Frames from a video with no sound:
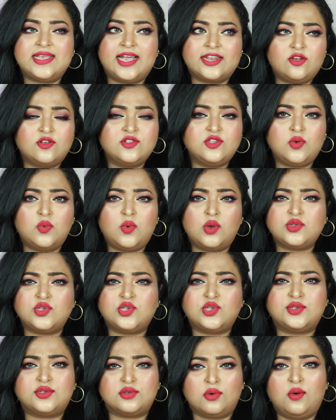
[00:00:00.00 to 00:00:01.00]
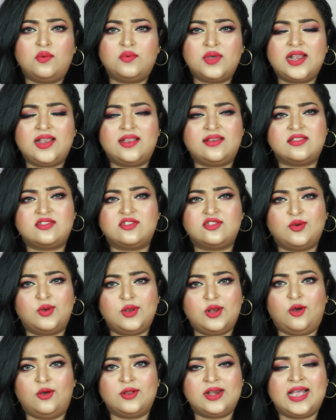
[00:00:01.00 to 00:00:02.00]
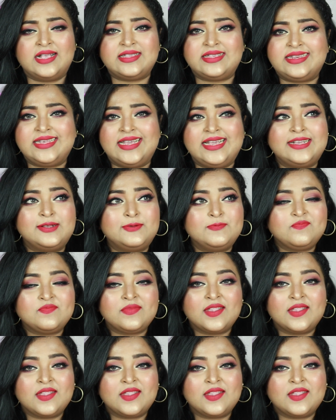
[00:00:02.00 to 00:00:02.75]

that also works so well and so long lasting.